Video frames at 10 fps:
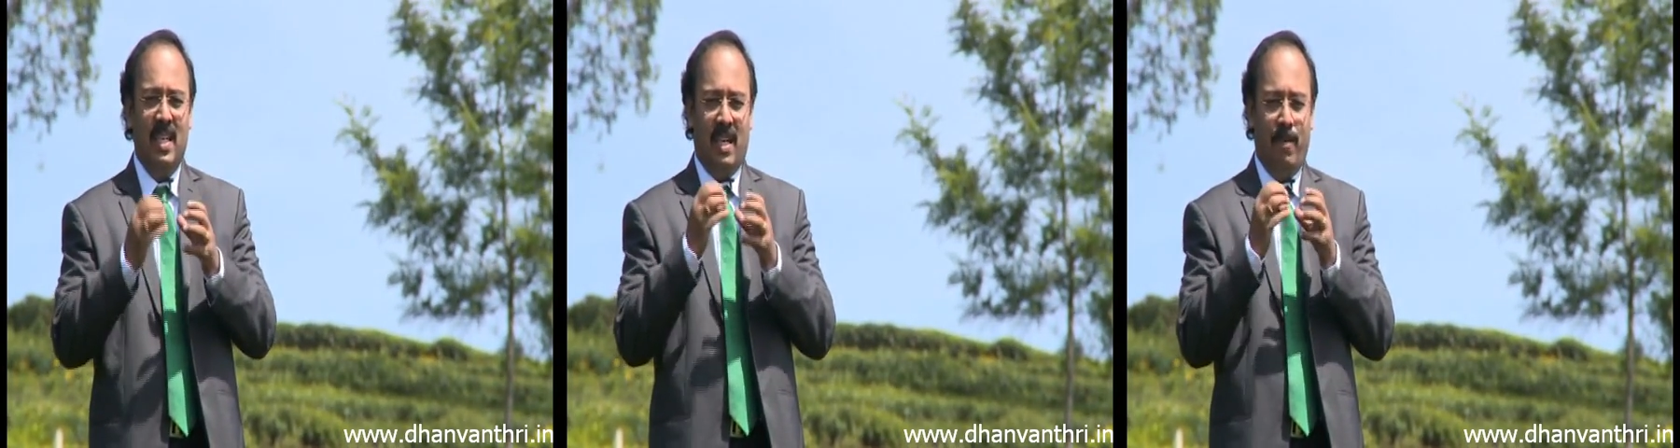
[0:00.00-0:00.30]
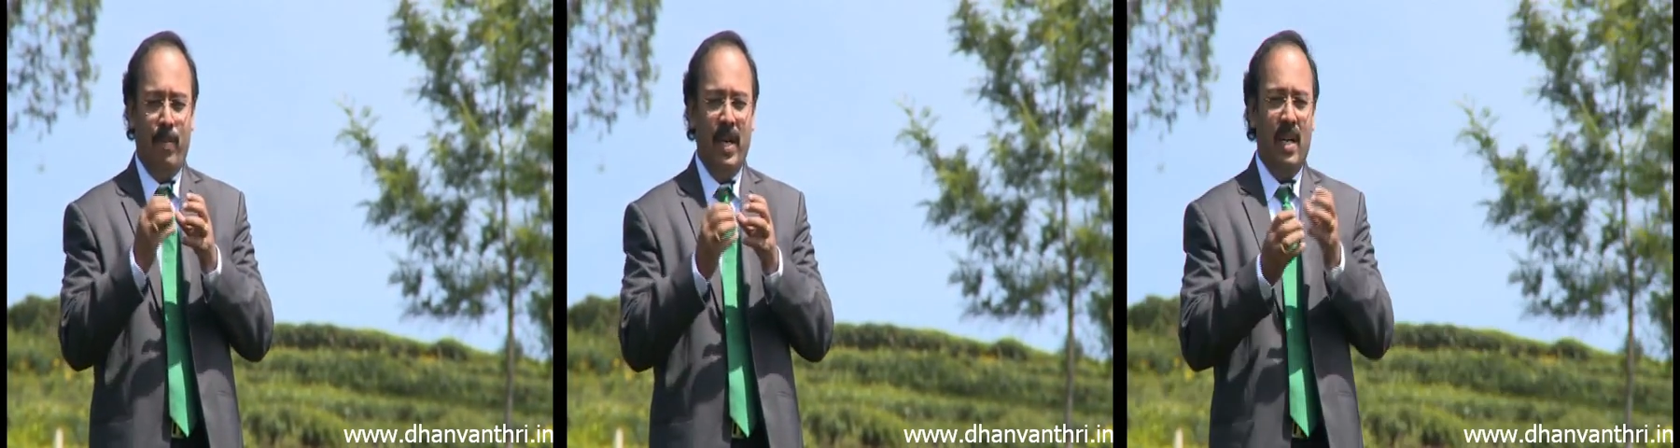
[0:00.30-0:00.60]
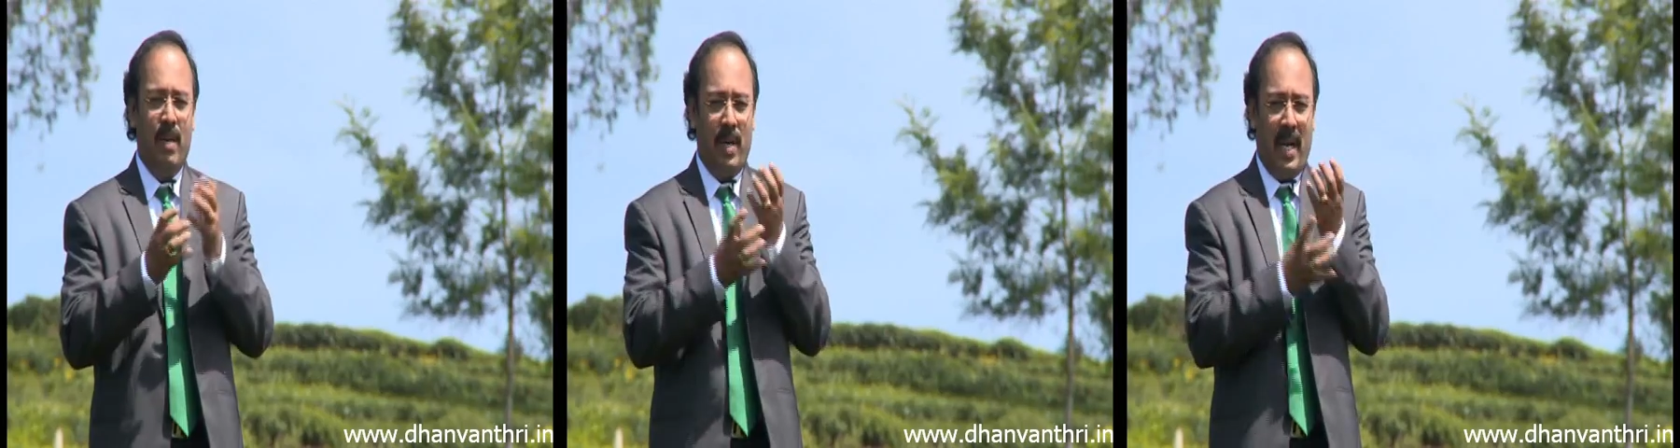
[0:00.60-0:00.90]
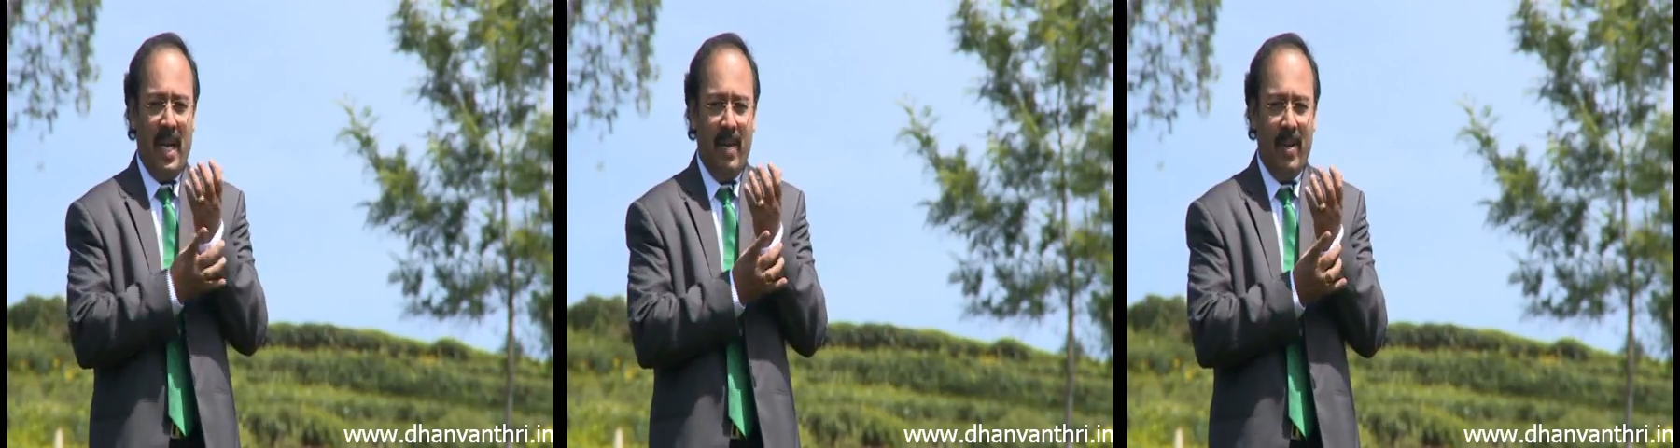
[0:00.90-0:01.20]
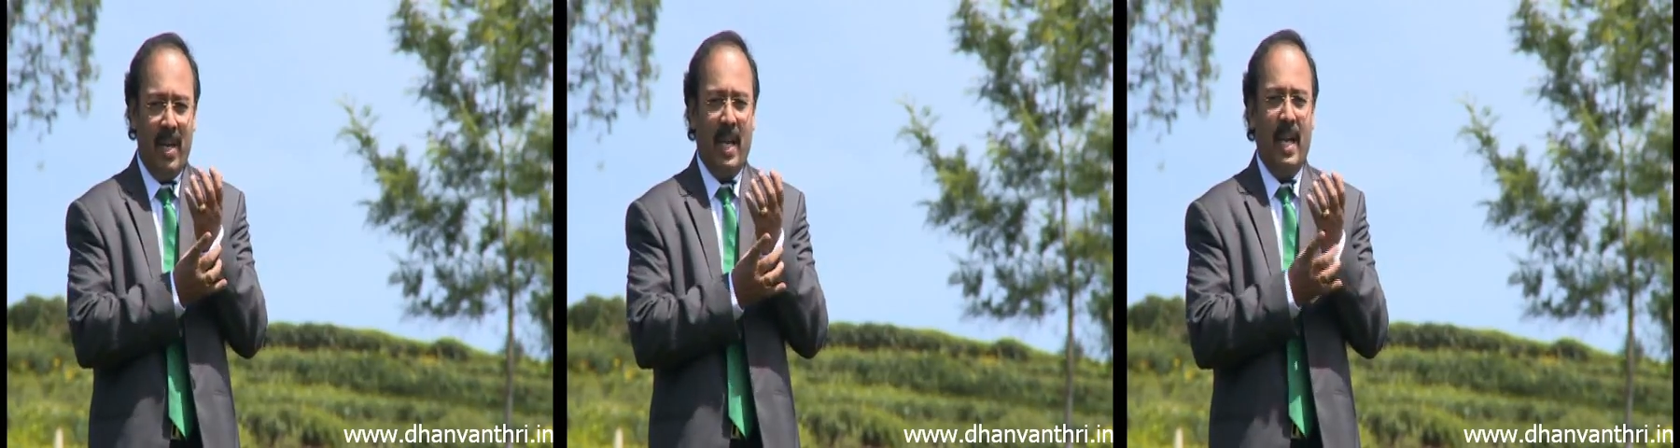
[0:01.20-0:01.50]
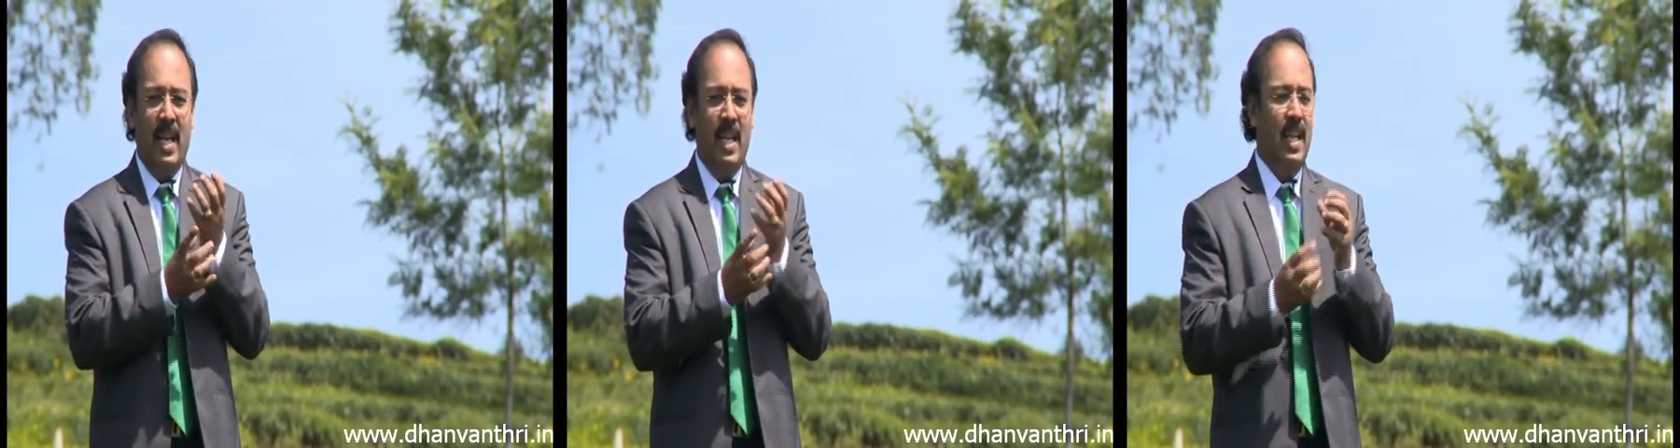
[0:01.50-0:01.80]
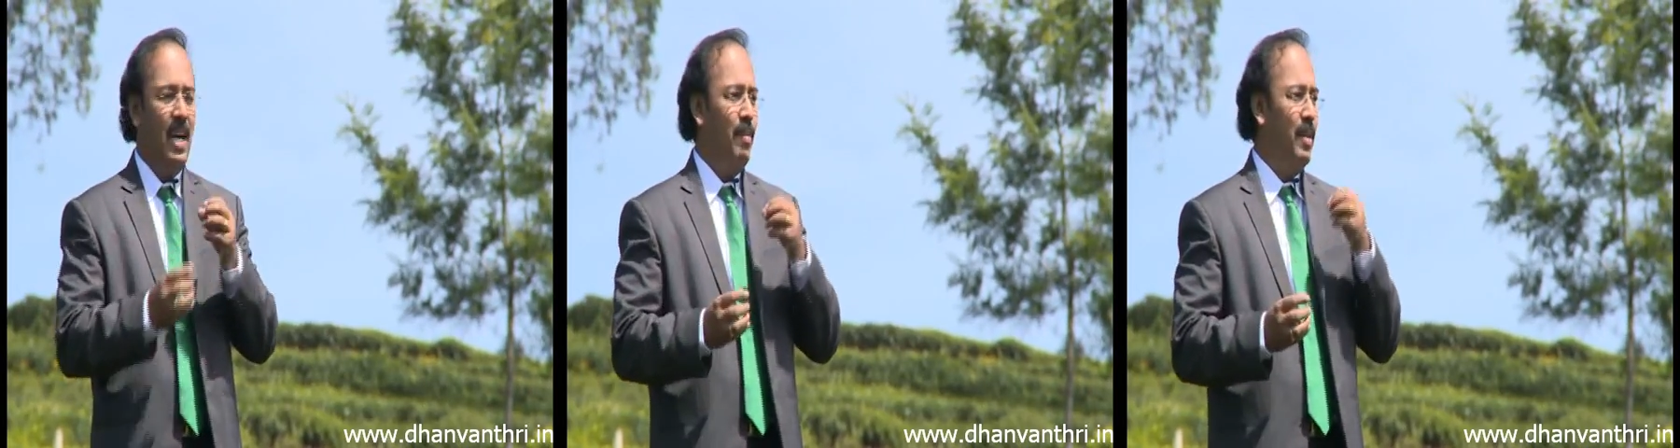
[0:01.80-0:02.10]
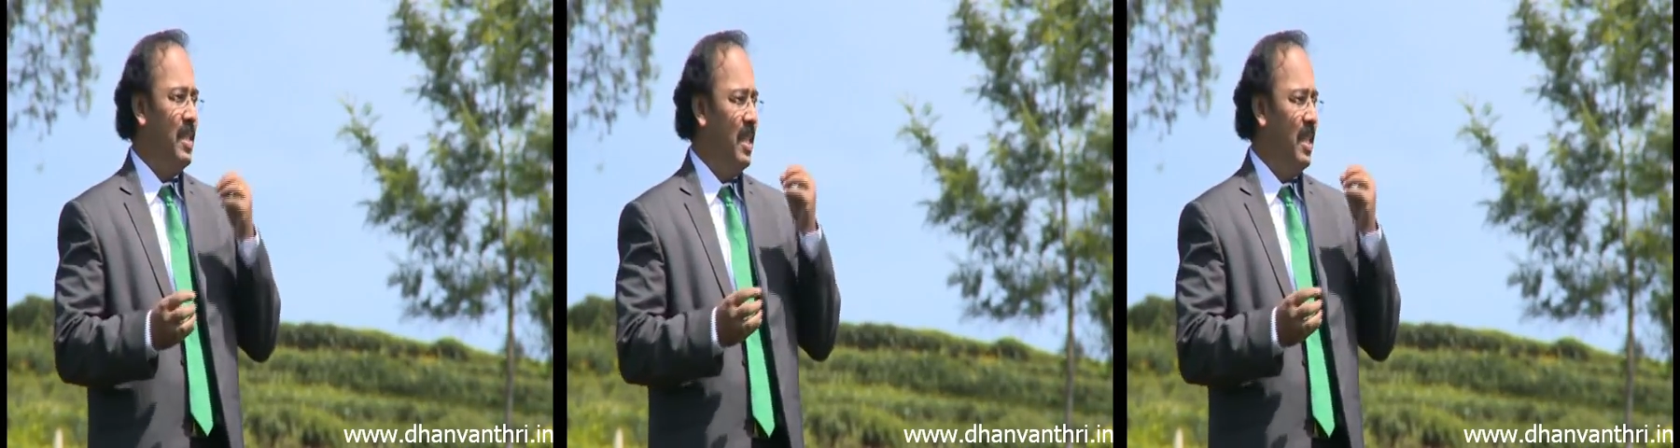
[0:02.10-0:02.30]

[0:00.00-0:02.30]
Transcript: right from the wrist and fingers,